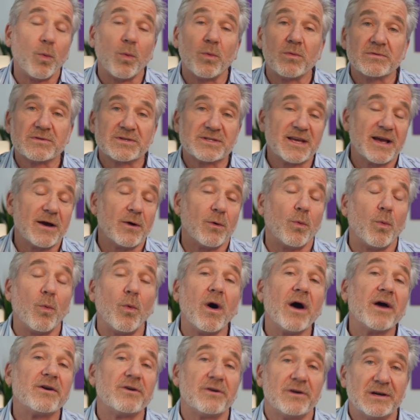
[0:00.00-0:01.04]
say a
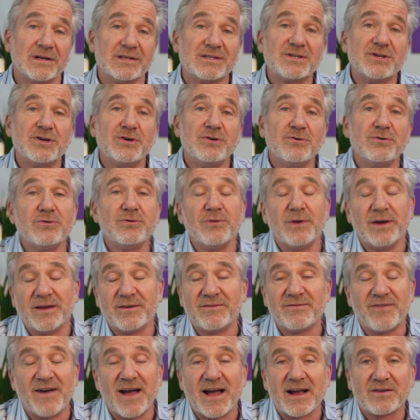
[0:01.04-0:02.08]
1 or a 2
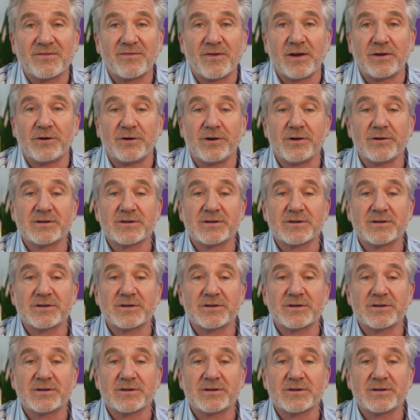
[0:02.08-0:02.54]
in Fact Finder,